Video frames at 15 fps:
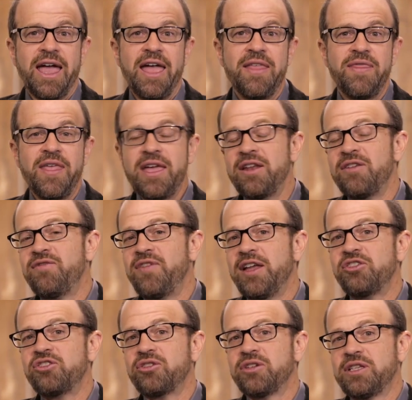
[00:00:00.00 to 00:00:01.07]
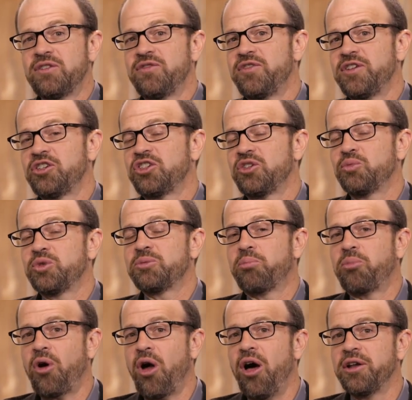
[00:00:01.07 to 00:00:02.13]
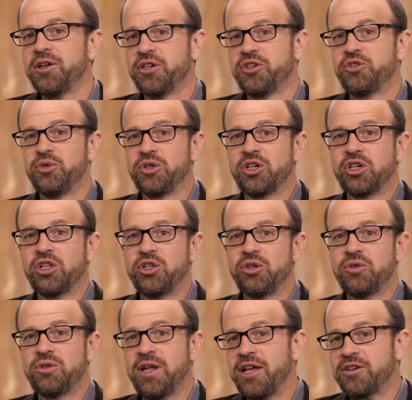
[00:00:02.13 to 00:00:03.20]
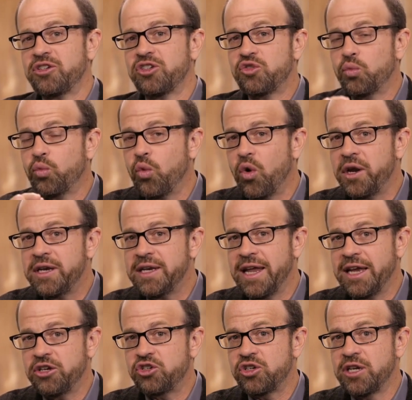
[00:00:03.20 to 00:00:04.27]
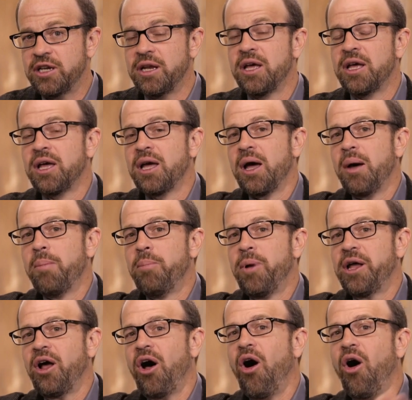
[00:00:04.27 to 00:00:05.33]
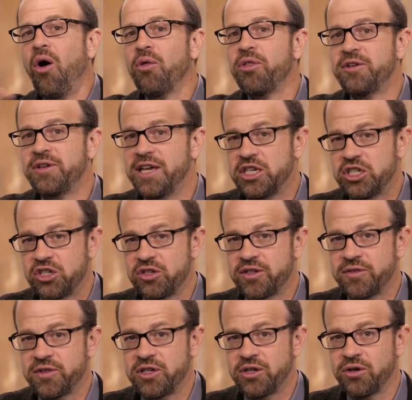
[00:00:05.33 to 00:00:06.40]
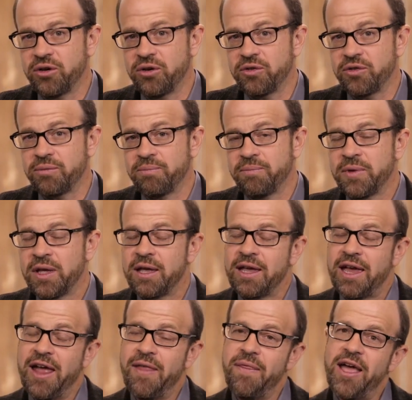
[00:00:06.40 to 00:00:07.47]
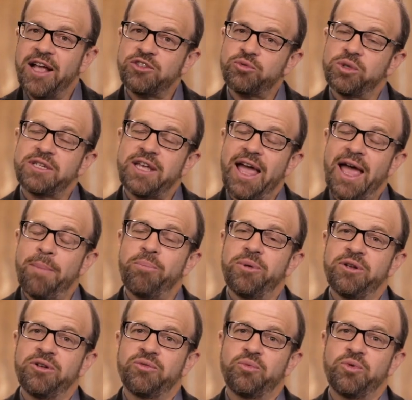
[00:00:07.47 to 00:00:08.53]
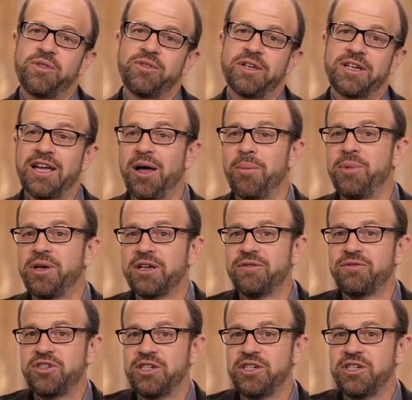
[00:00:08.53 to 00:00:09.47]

And then eventually the vision was broadened to include not just one nation, but all the nations of the earth. And that's what's happened with the coming of